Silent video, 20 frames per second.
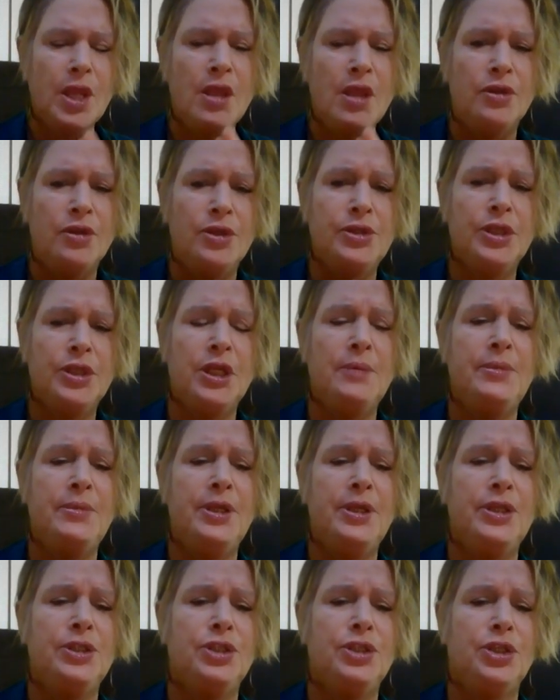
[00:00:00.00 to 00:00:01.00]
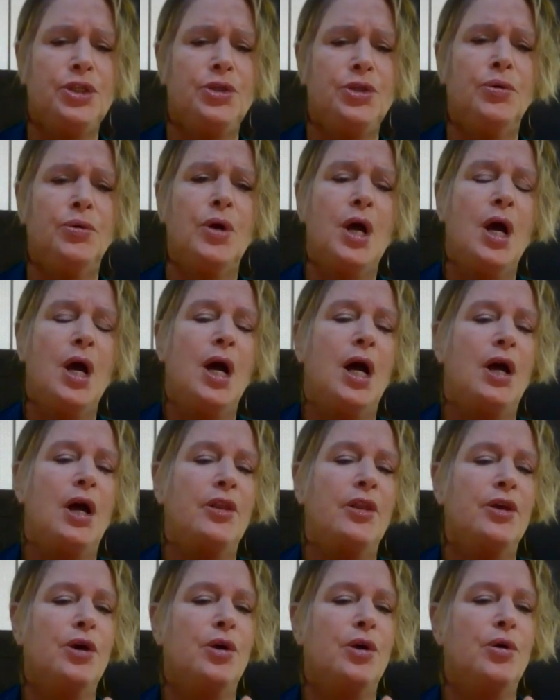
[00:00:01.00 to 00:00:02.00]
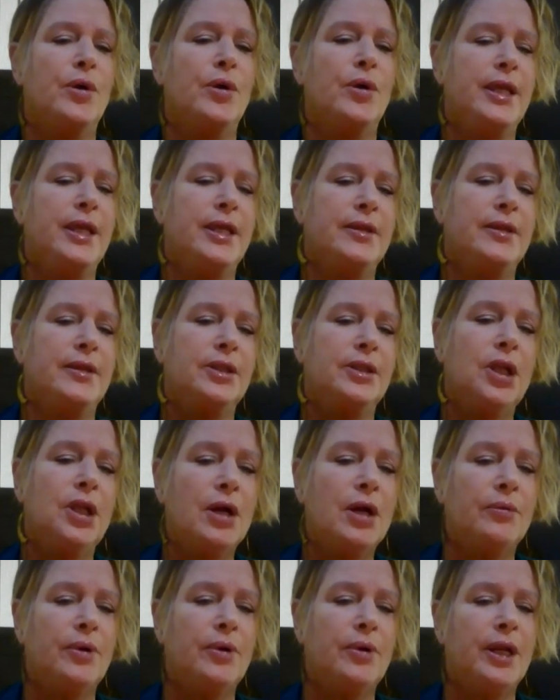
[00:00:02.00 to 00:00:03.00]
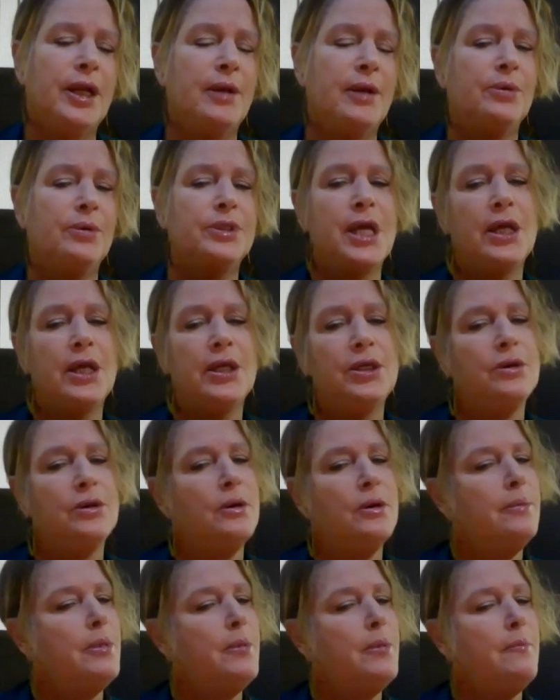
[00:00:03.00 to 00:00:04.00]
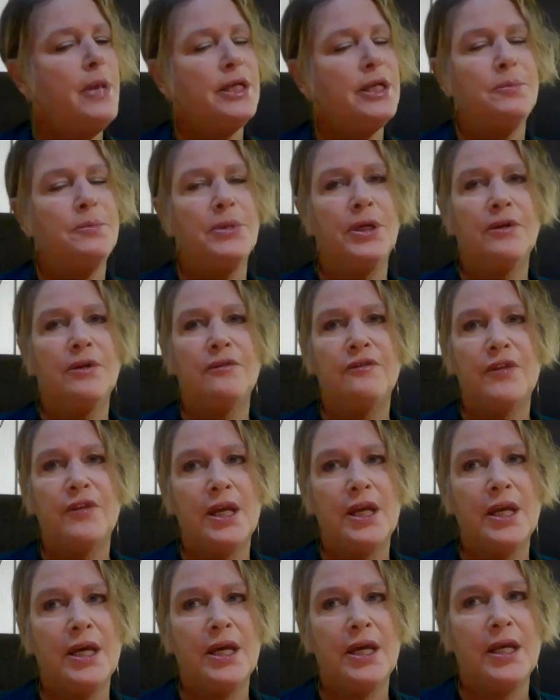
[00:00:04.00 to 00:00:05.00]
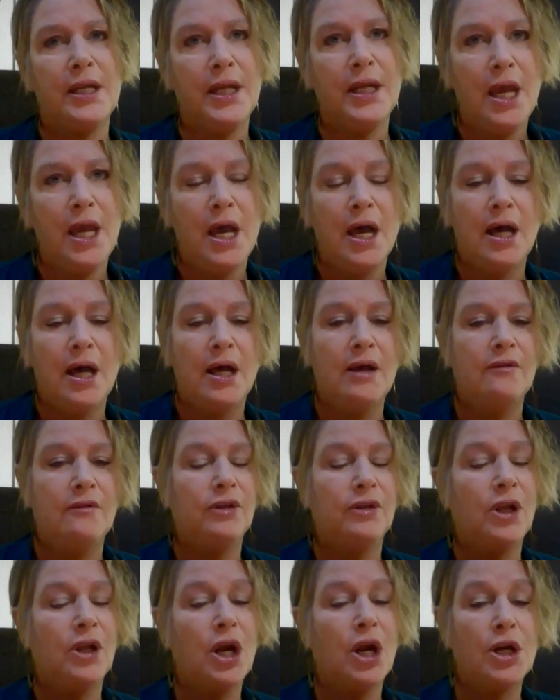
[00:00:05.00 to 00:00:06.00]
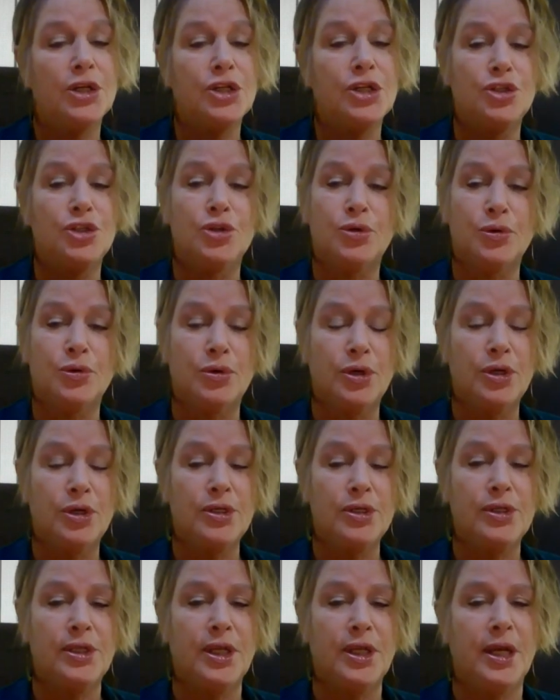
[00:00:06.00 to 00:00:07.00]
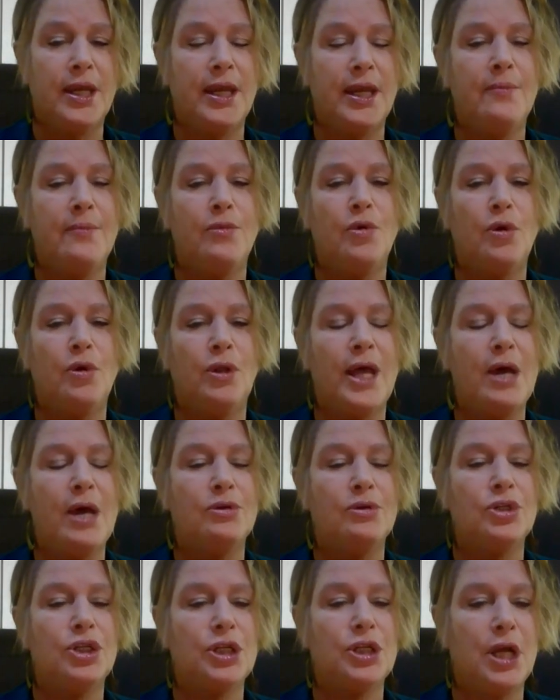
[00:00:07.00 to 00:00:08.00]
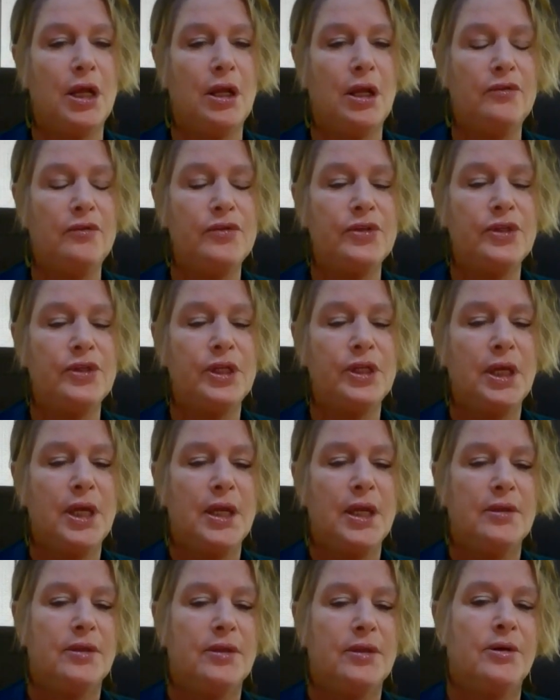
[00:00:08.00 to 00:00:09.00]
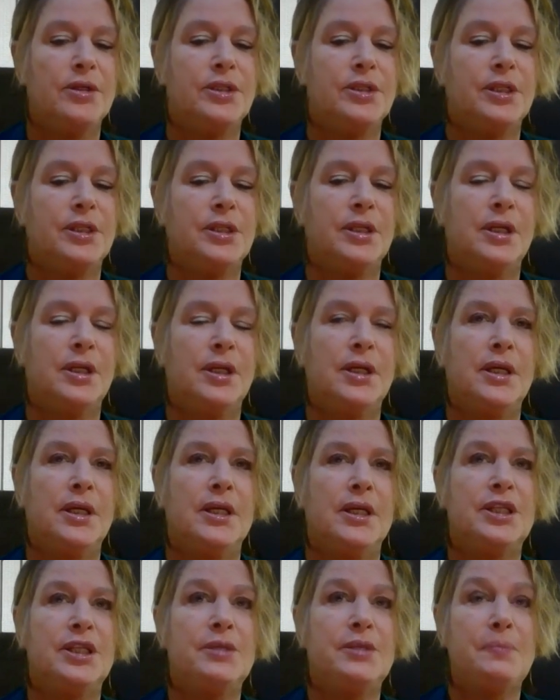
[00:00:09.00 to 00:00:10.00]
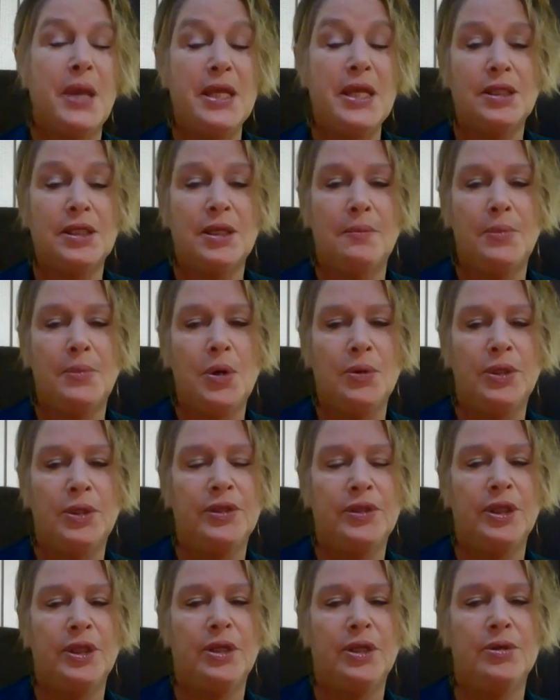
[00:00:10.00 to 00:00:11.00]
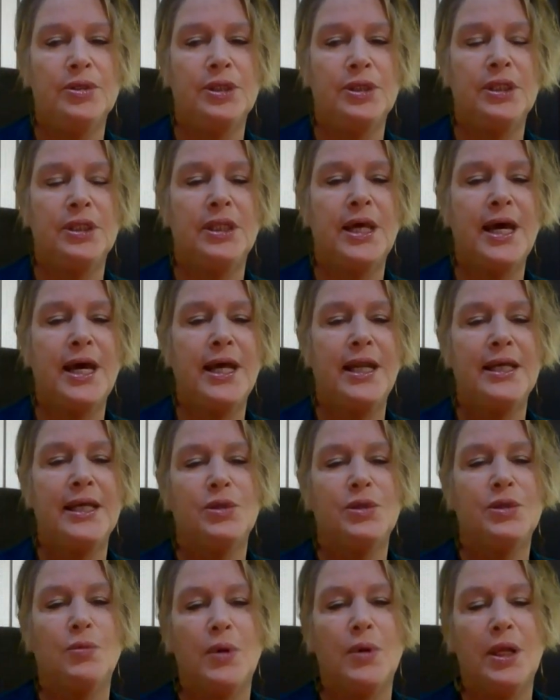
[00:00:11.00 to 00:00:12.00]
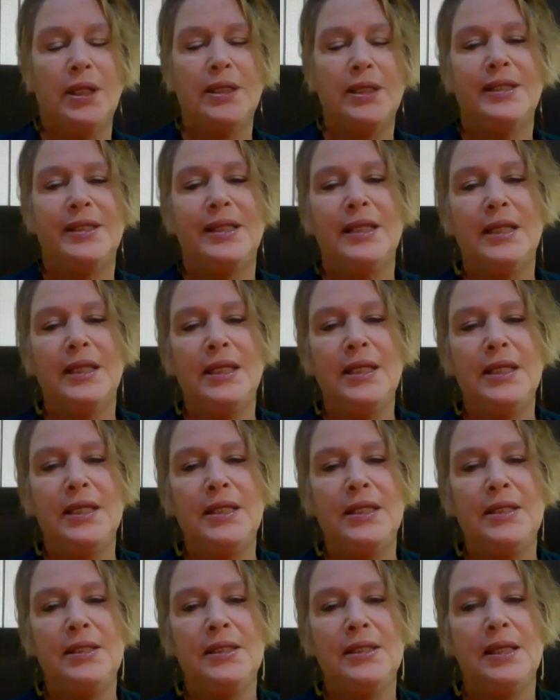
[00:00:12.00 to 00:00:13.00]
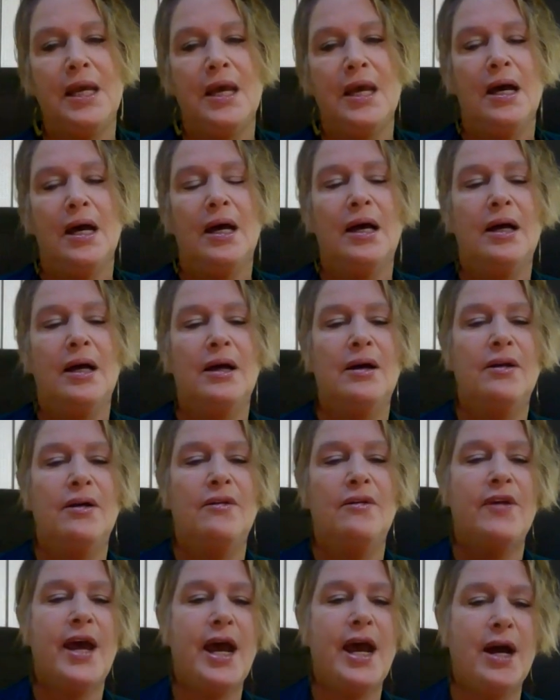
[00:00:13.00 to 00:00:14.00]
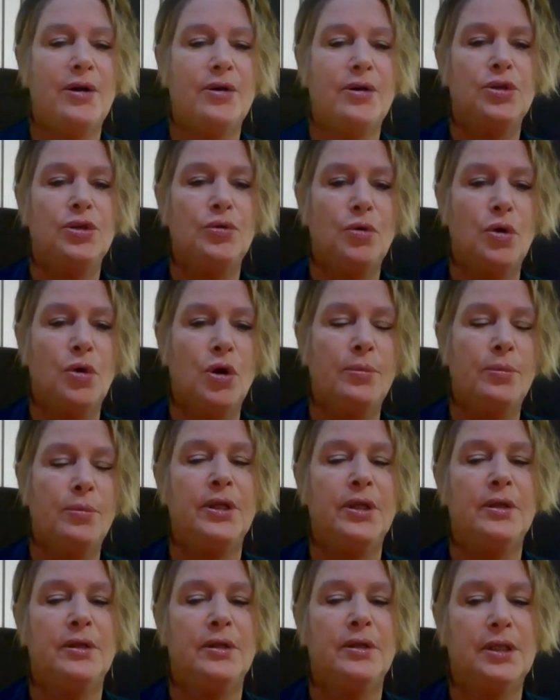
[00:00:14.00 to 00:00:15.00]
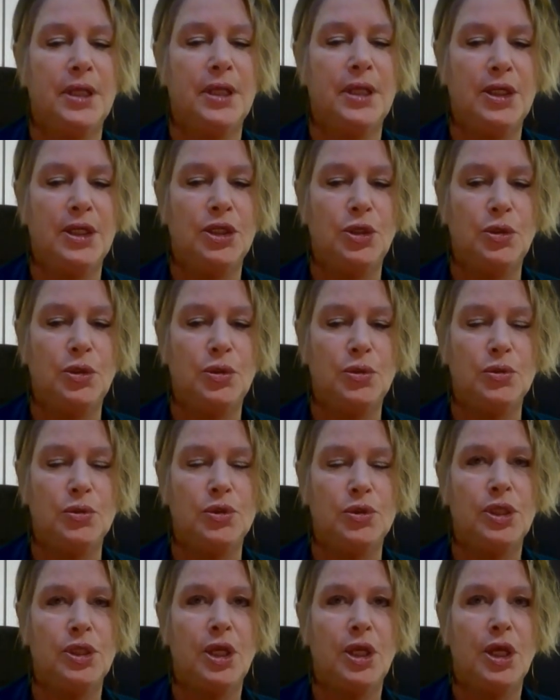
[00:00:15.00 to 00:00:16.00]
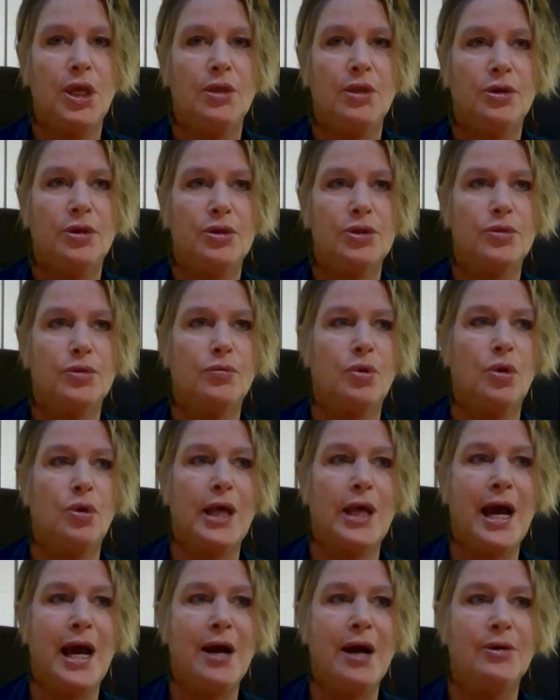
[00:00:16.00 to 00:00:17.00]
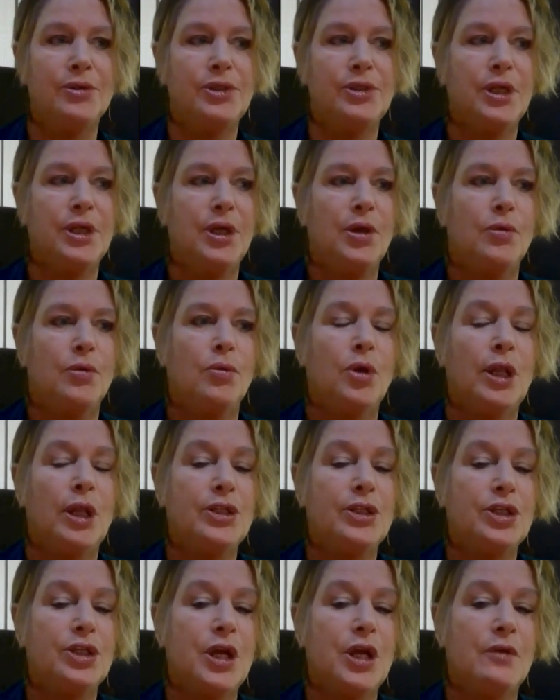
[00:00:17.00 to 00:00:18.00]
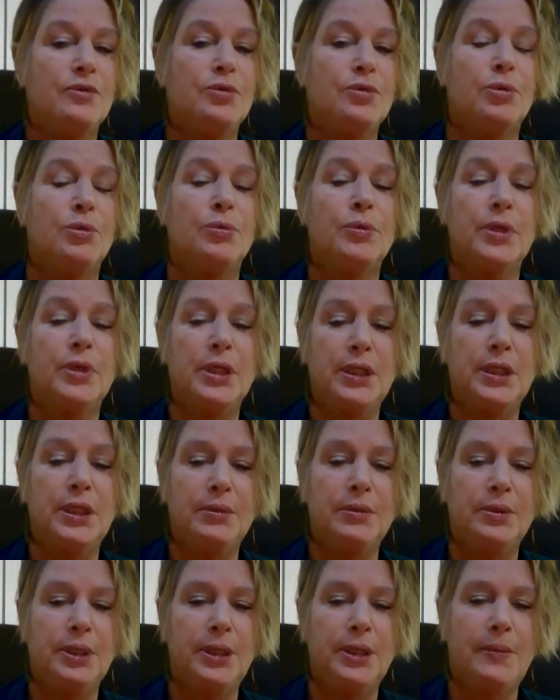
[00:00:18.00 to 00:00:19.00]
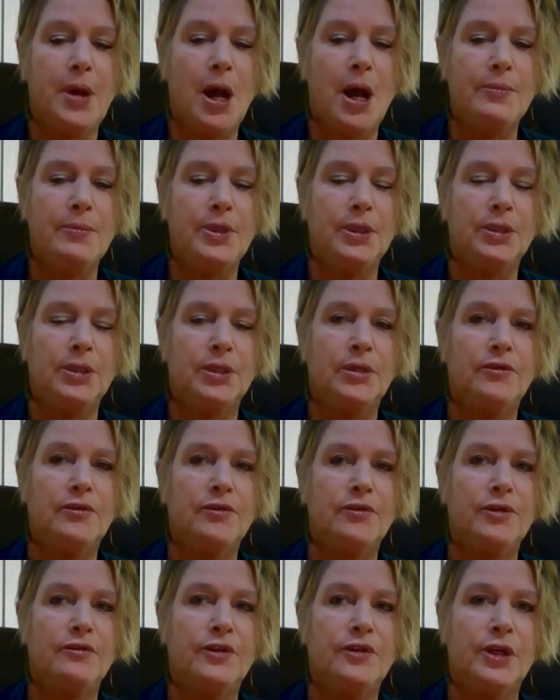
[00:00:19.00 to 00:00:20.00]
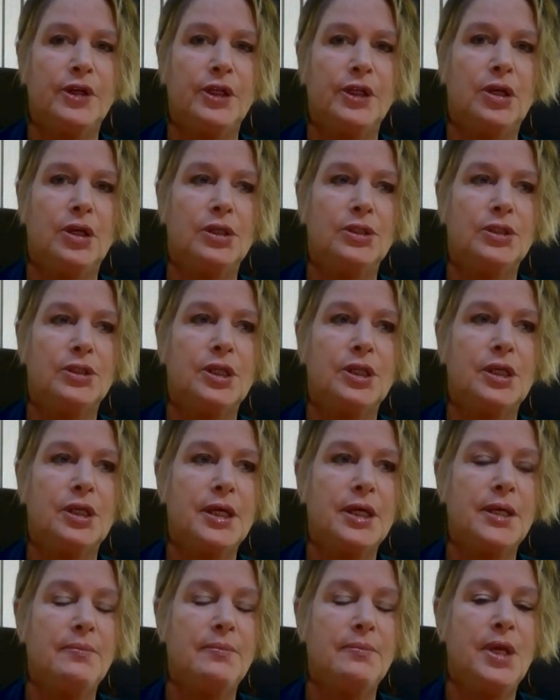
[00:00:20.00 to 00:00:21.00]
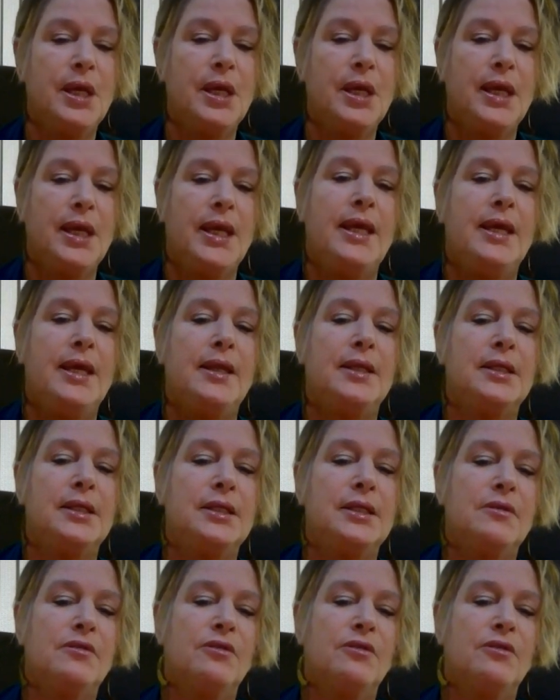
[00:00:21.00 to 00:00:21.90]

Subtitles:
Those are going to be the two. Although in the long run, I will tell you, I'm a much bigger fan of large drawers than I am rollout shelves. There is a space component that goes into that, as well as the ease of how you open and use those rollouts. Rollout shelves were really, really popular for a very long time. And